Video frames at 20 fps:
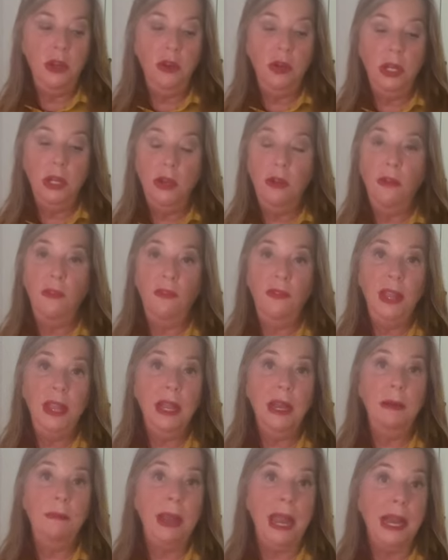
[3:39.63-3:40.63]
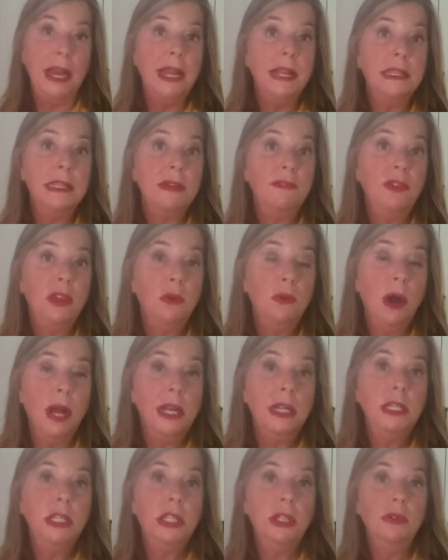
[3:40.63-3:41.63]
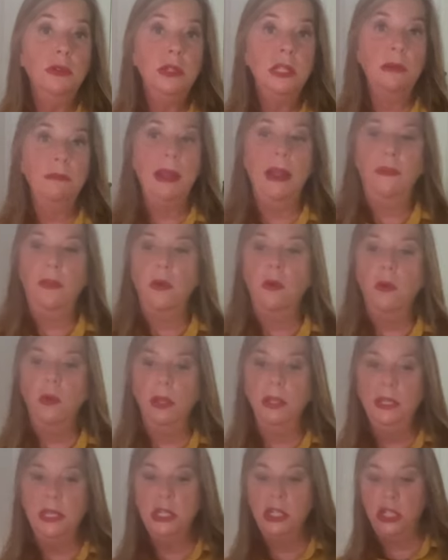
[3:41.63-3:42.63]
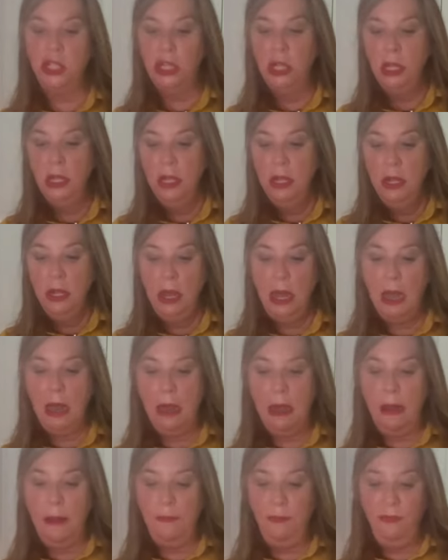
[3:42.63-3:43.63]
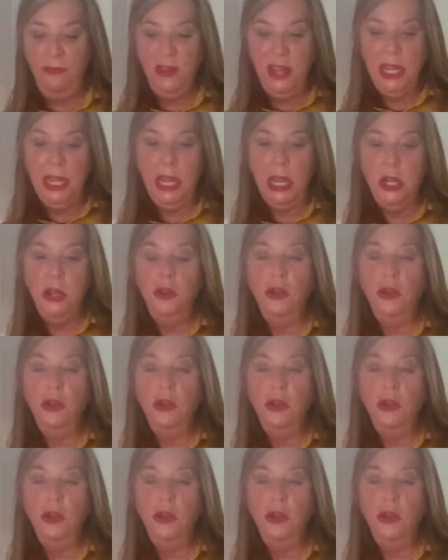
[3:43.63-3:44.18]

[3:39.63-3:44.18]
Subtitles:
You could use vegan mayonnaise if you wanted to make the whole dish vegan.